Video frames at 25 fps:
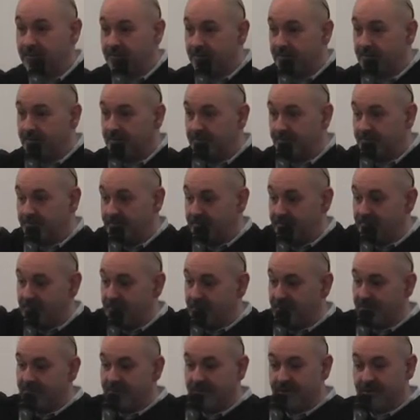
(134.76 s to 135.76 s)
the
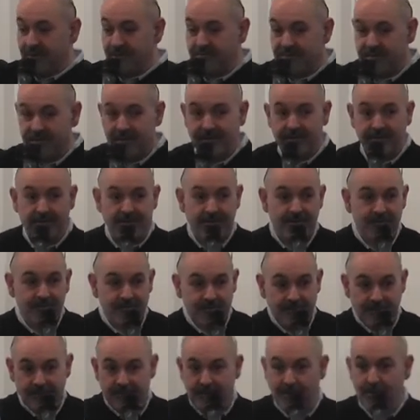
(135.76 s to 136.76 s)
driver comes out, goes
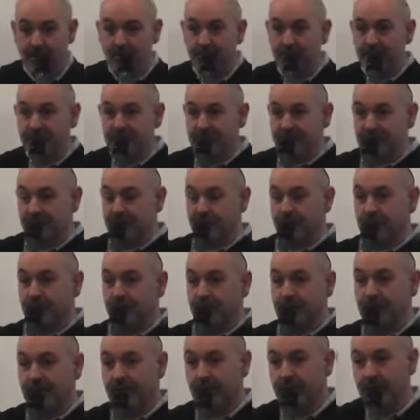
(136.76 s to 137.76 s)
around, opens the
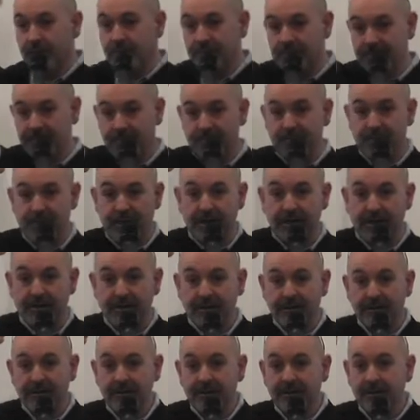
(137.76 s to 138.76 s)
door, holds the
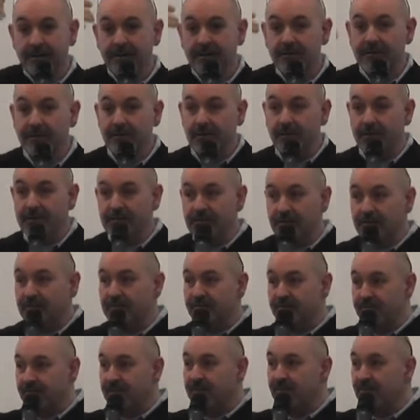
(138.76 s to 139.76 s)
umbrella. The guy's on
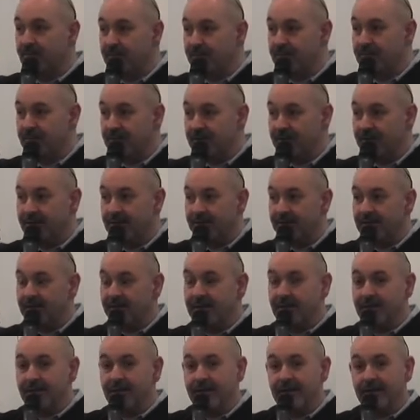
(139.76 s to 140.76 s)
the phone,
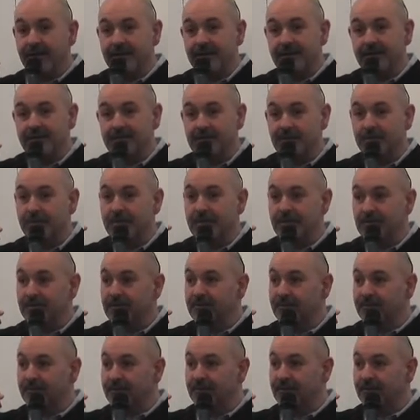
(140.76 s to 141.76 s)
and he's talking
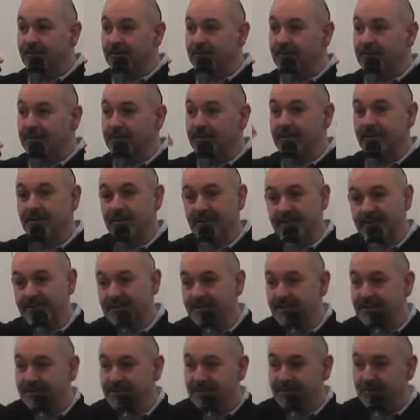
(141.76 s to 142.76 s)
on the phone, and the guy's
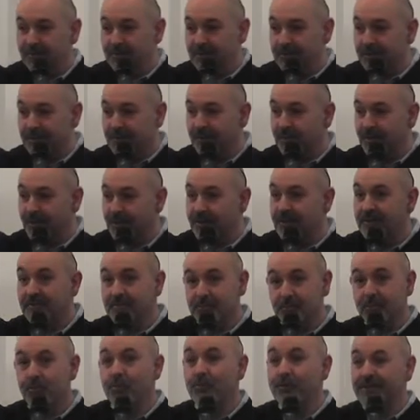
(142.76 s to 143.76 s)
standing there with the umbrella. It's
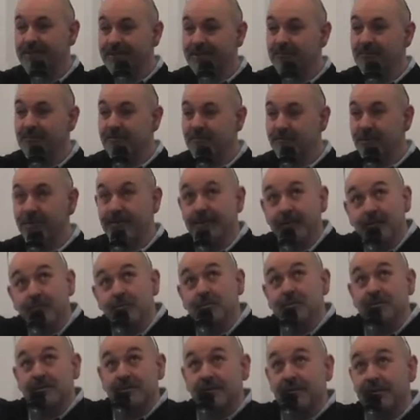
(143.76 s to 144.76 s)
pouring down with rain. I'm
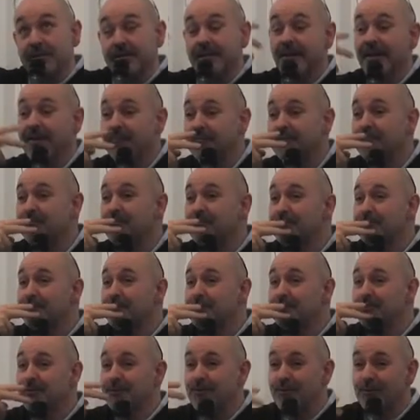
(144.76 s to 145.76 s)
just like having a
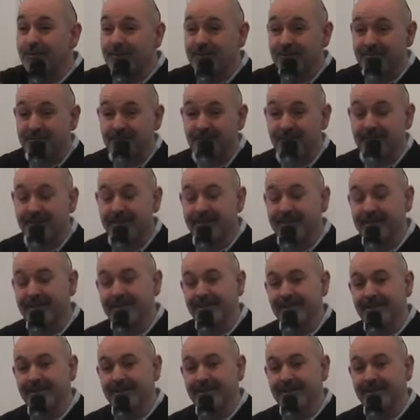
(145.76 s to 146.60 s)
sort of quick fag,